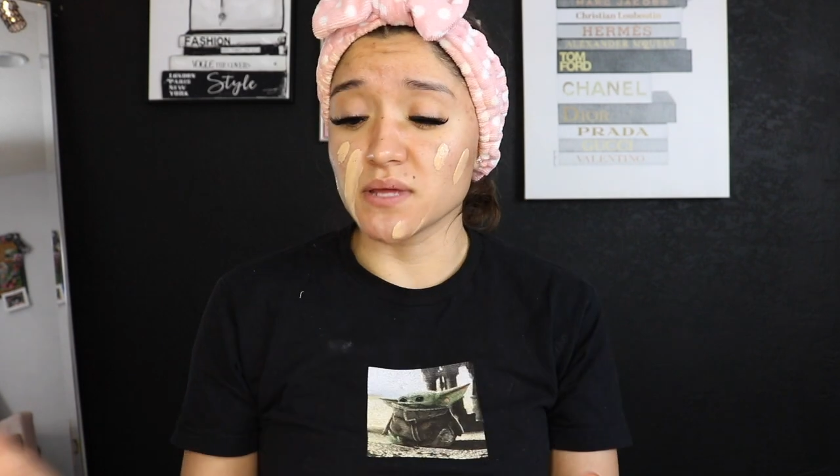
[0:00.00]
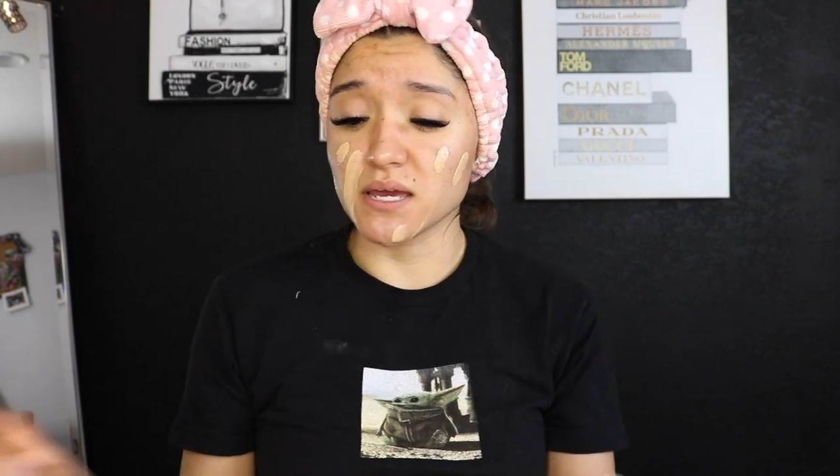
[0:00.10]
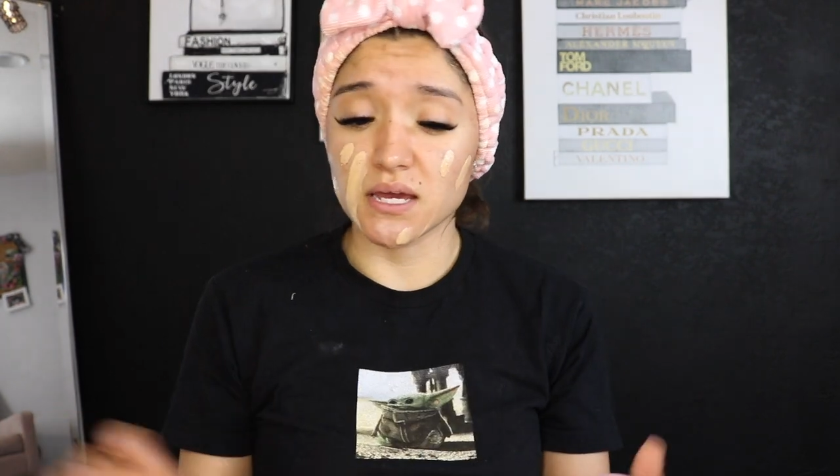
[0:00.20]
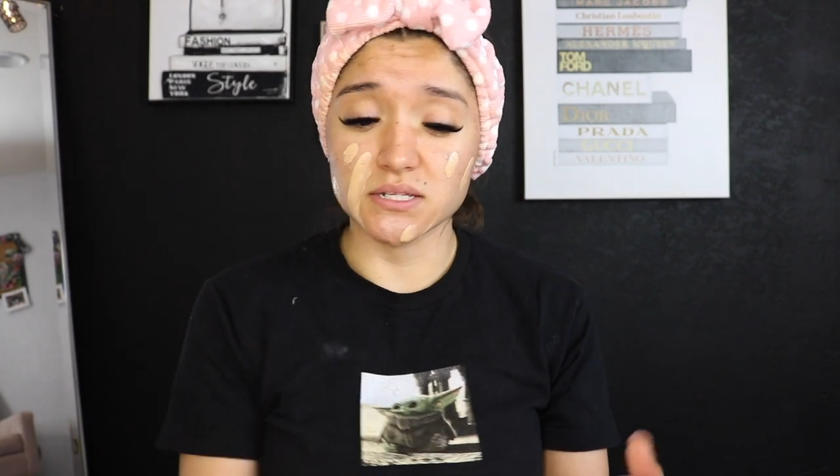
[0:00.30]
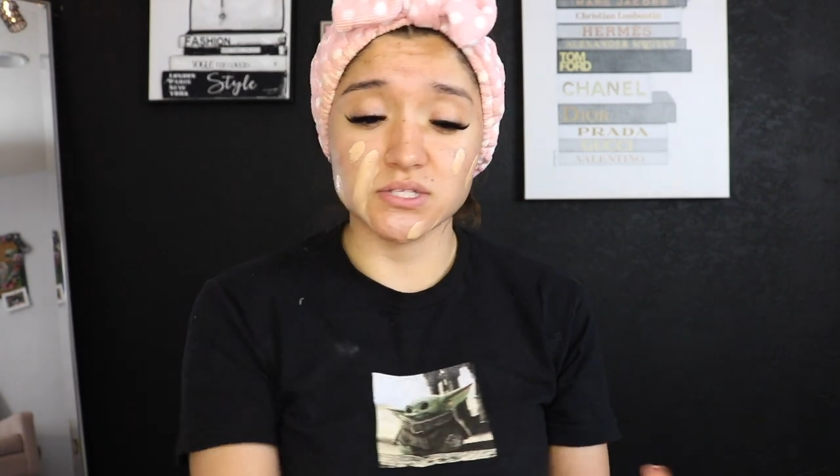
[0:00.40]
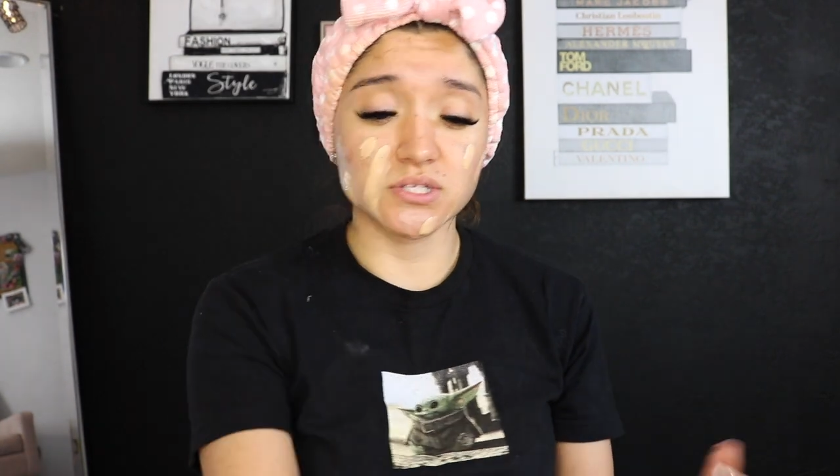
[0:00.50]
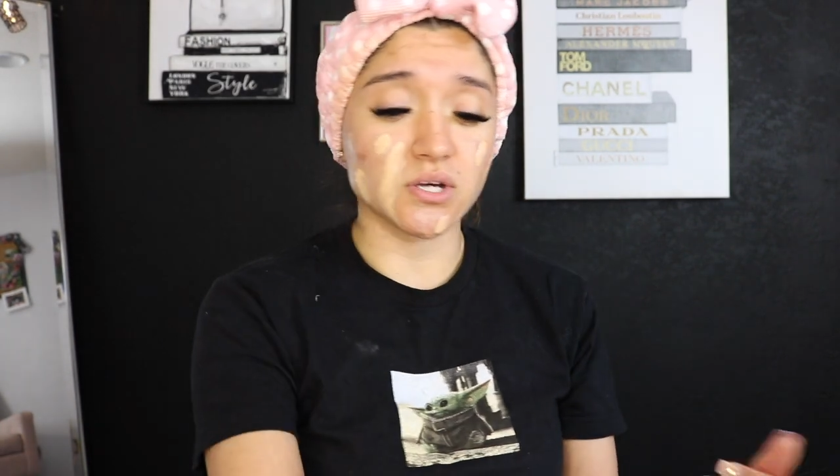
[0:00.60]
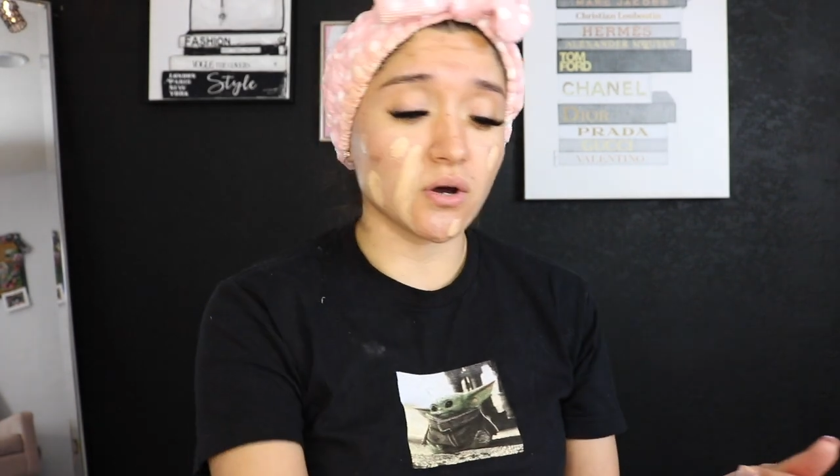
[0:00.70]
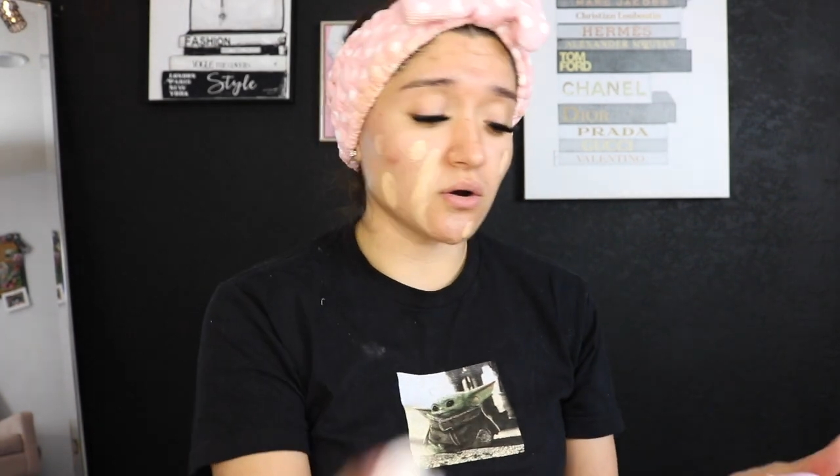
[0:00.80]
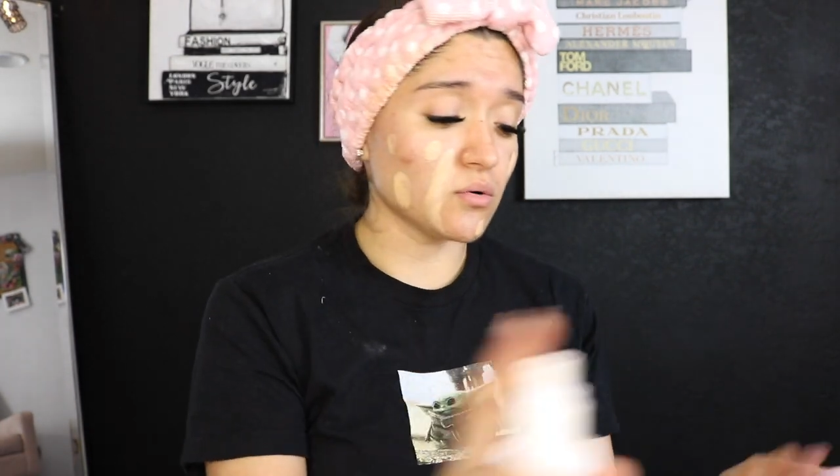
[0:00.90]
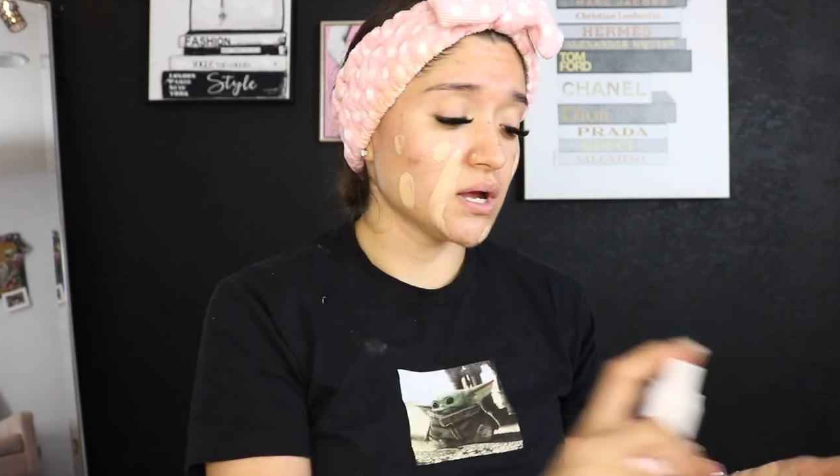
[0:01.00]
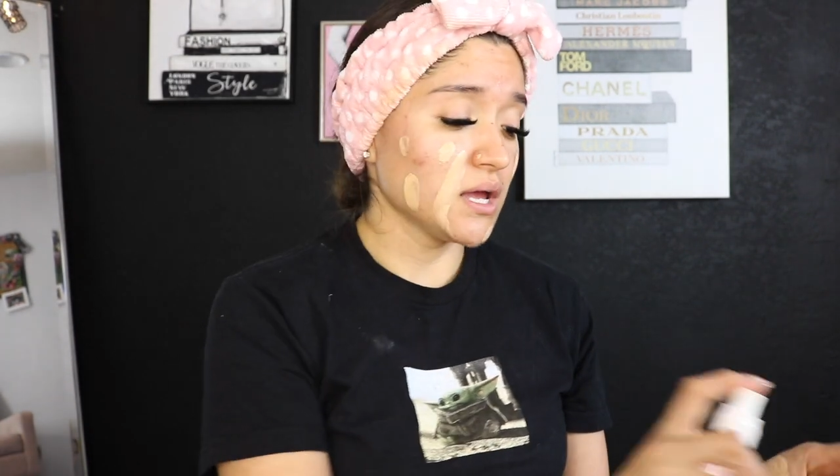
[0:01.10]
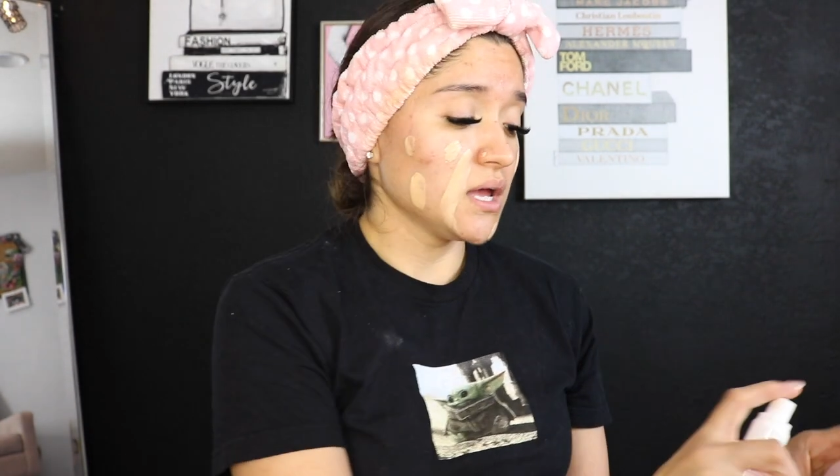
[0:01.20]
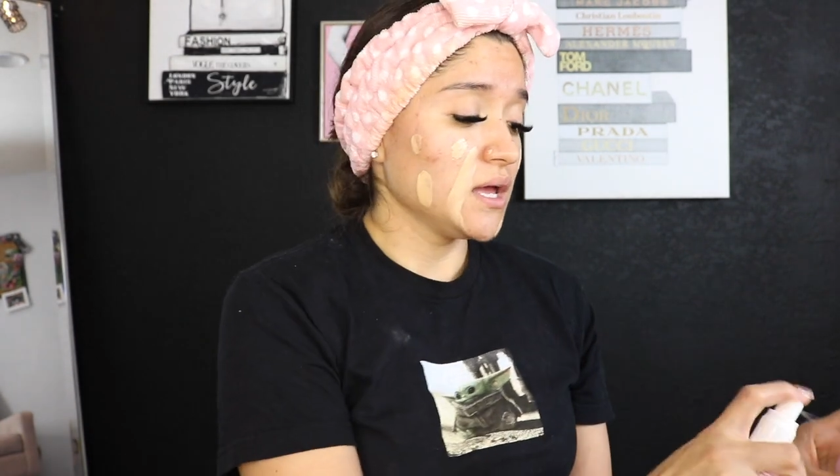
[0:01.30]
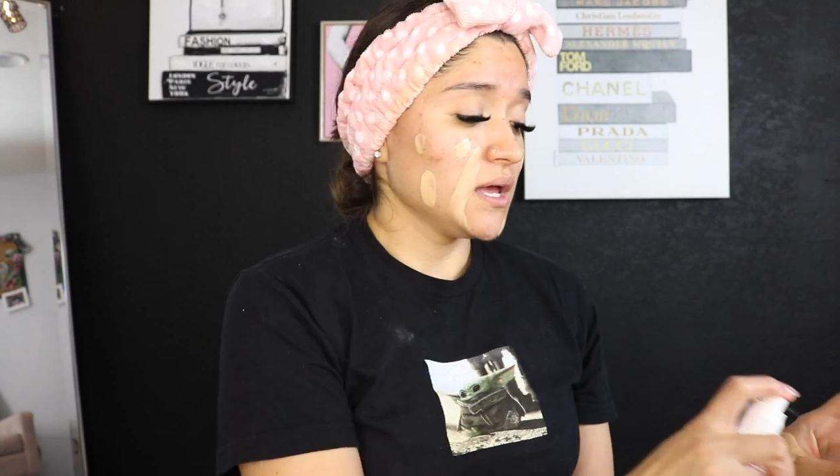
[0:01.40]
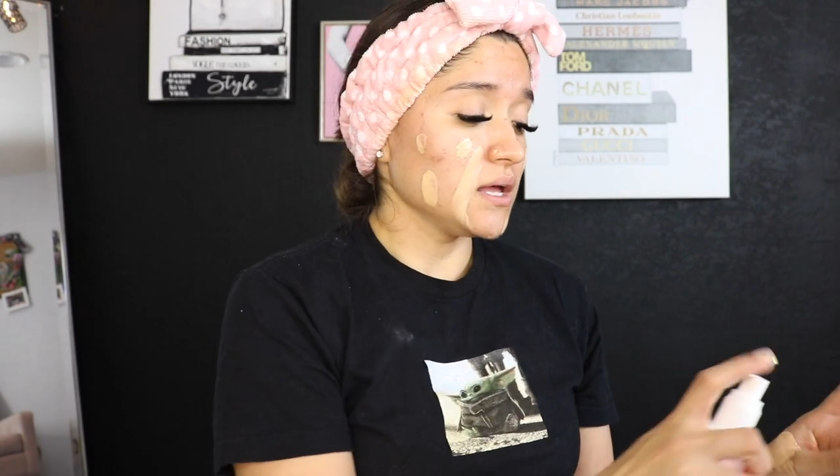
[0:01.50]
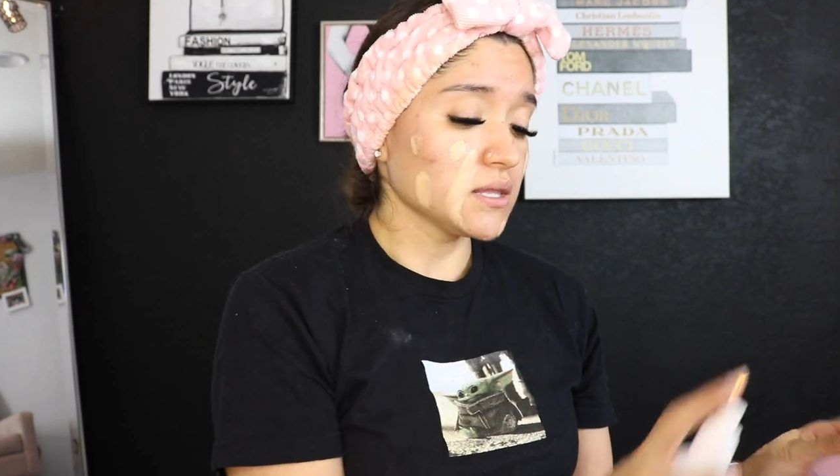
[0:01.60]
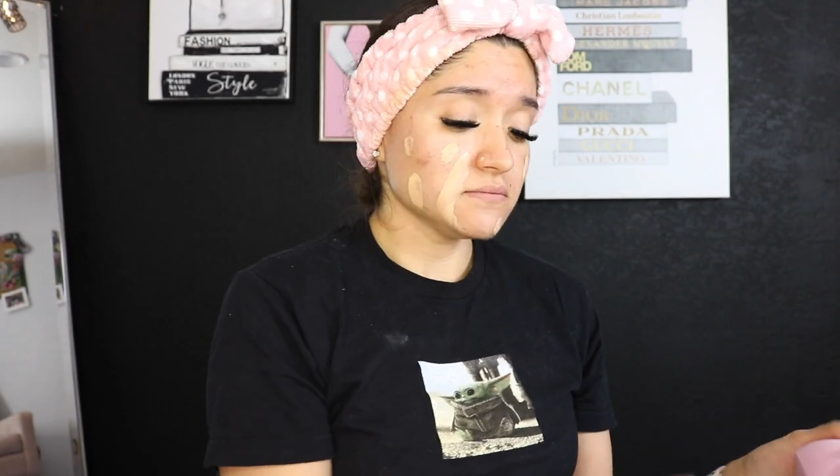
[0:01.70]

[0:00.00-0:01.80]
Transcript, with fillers: Like, it's so, it